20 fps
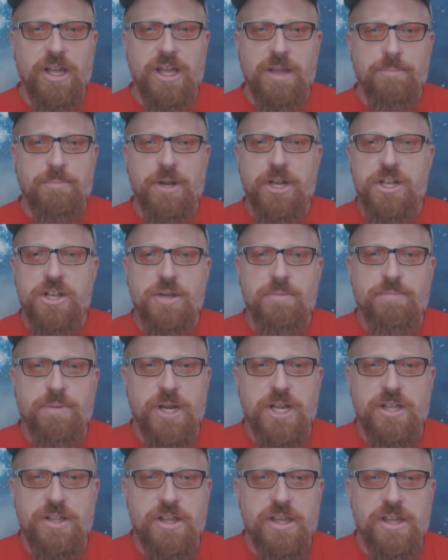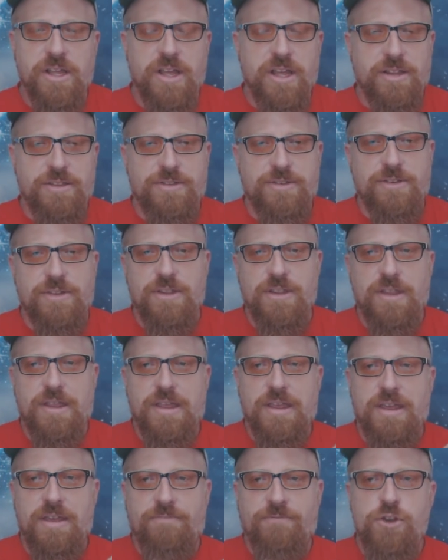It's
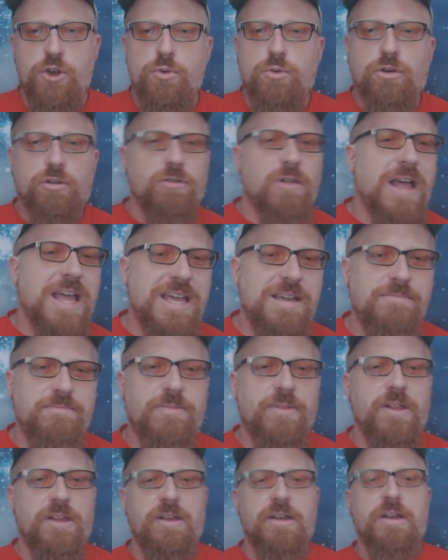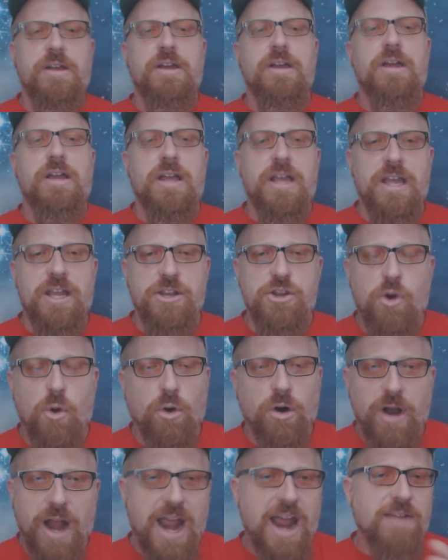if you claim in
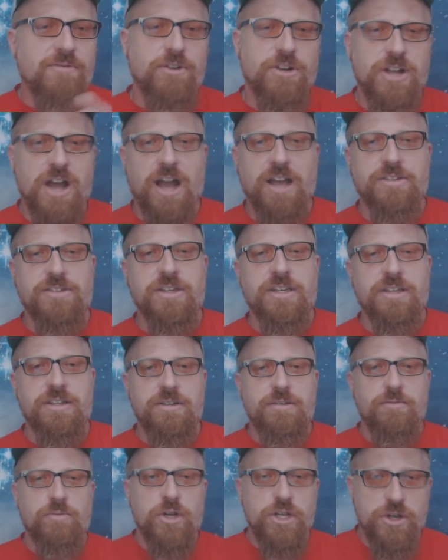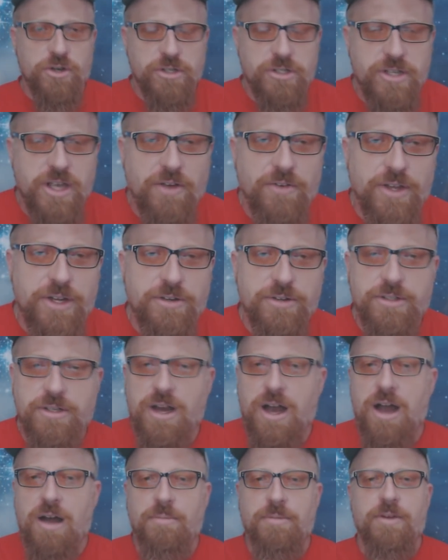your advertising when you're selling
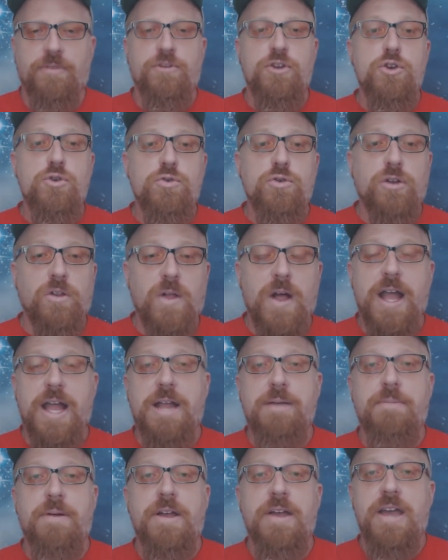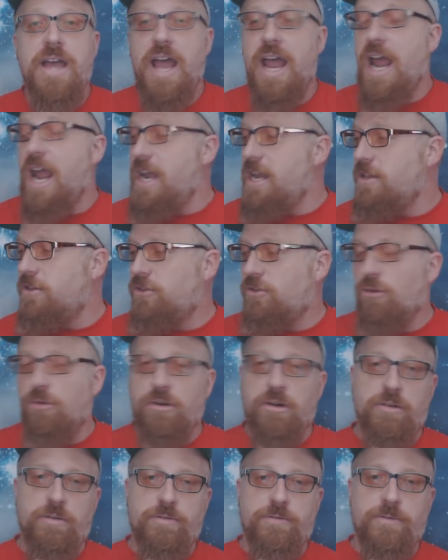Kratom, if you claim any
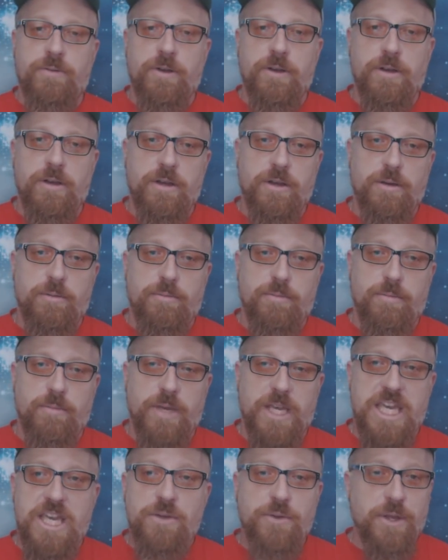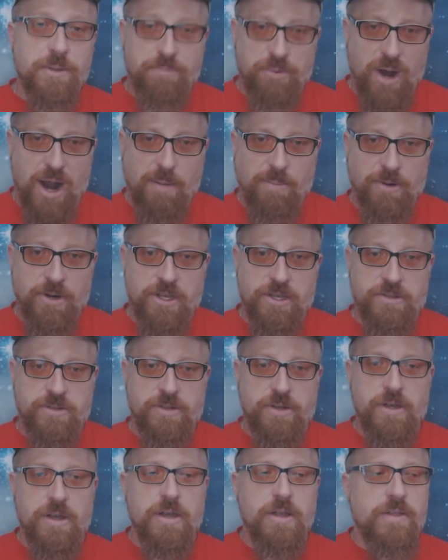sort of healing
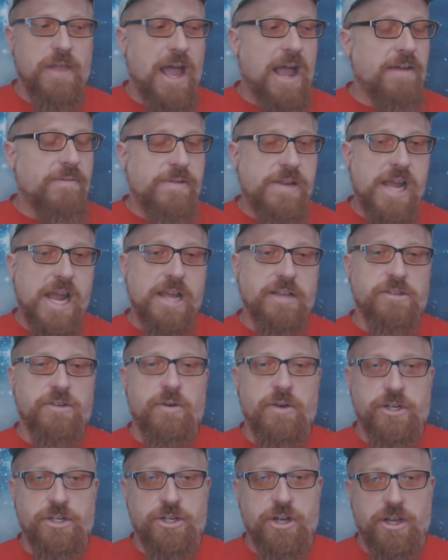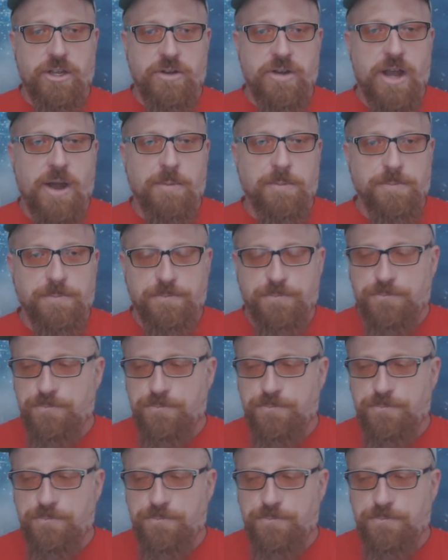properties, the FDA is going to shut you down.